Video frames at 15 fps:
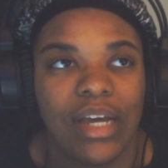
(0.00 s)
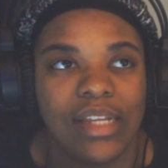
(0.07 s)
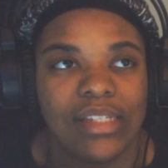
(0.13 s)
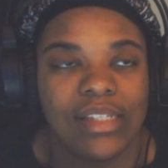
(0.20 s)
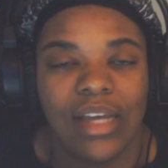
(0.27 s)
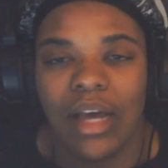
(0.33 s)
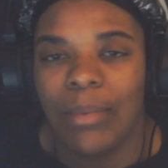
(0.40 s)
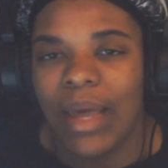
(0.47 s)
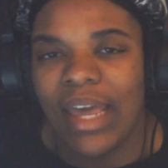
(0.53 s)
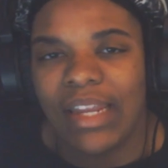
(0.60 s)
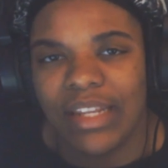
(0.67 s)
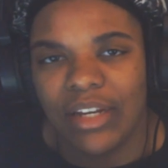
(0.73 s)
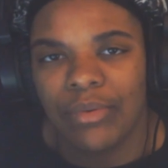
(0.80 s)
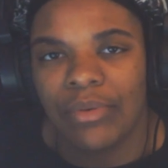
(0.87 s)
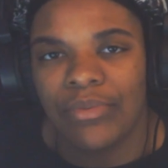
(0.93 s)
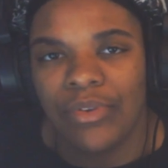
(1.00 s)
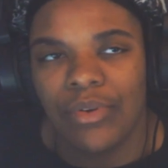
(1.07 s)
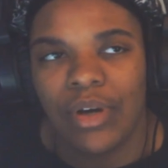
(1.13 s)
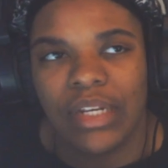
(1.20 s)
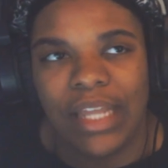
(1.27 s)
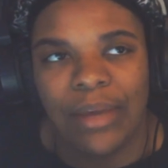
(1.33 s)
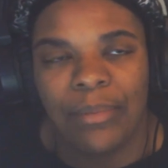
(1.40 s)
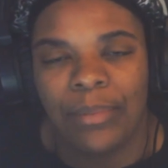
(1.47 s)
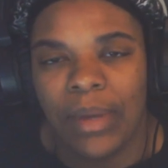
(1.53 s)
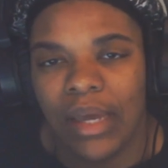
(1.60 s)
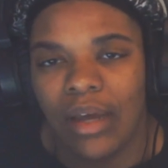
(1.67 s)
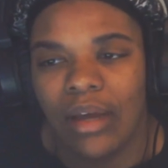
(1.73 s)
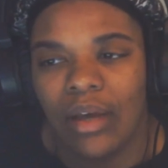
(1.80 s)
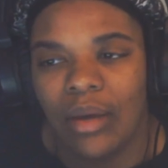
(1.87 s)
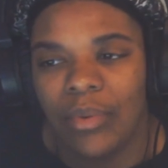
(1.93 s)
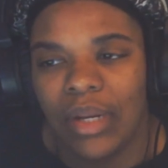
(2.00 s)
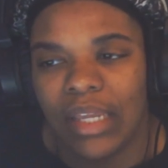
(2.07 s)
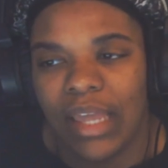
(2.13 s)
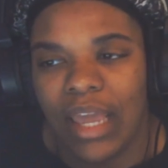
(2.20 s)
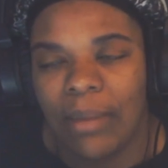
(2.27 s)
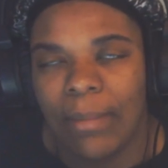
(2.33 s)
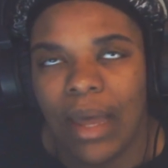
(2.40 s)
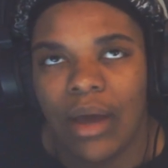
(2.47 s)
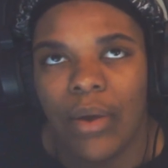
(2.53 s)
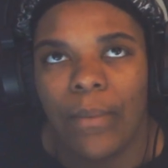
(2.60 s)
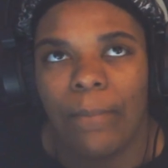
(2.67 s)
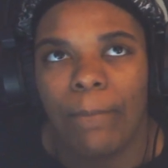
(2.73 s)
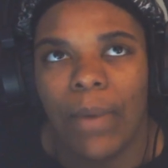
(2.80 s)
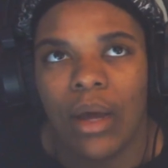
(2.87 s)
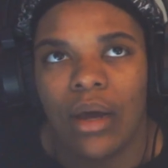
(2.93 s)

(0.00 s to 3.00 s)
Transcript: Us, I had did a review on that when it came out.